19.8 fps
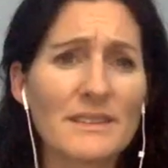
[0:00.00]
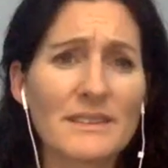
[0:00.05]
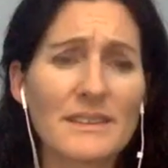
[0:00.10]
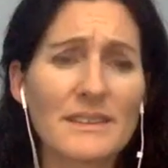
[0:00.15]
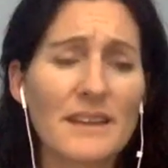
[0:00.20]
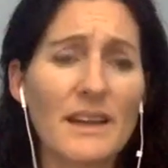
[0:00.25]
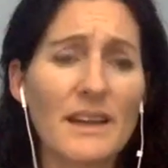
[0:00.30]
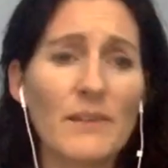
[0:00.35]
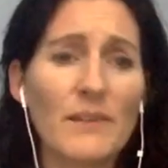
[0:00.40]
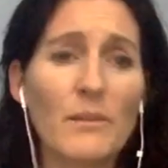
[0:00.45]

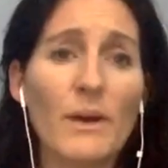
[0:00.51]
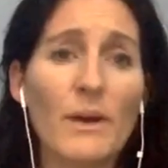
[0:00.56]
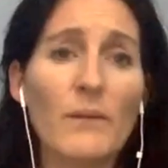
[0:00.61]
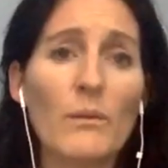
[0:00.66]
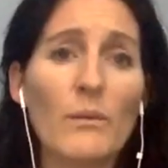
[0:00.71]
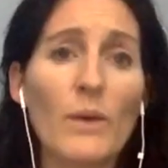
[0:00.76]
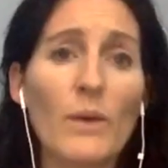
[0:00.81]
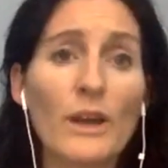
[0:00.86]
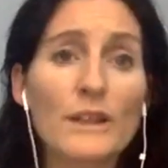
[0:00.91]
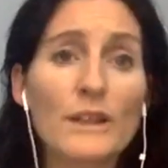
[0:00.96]
and what
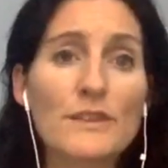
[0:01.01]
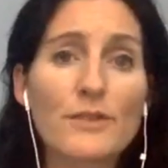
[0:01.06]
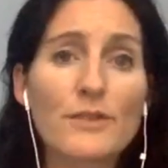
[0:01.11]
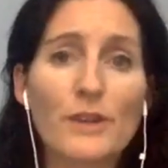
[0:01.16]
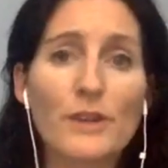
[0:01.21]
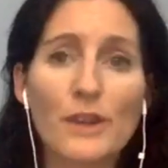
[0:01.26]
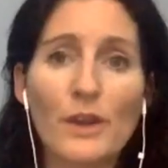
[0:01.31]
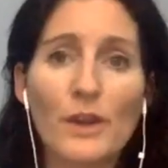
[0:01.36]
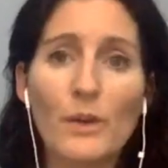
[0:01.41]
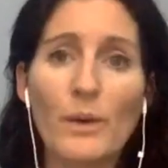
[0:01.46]
works for
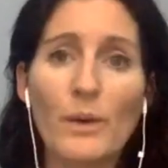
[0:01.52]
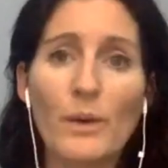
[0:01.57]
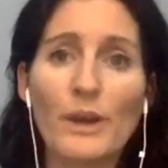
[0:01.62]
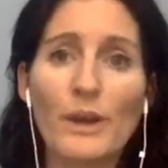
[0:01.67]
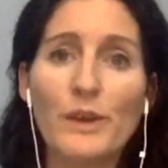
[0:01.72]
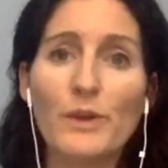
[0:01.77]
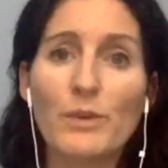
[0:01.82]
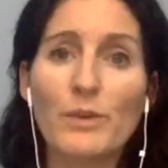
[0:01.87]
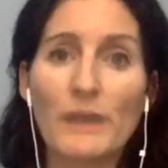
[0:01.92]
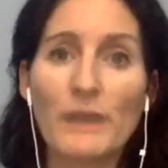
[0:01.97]
you what
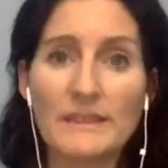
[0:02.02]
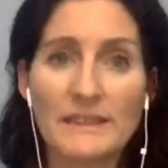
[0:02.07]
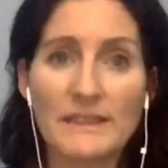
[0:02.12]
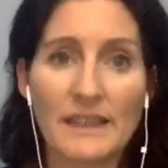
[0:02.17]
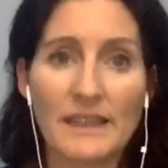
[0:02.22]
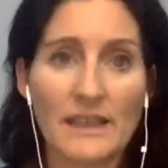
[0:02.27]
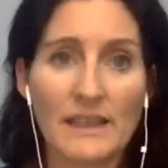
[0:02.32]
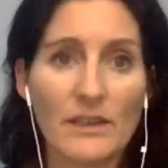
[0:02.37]
you resonate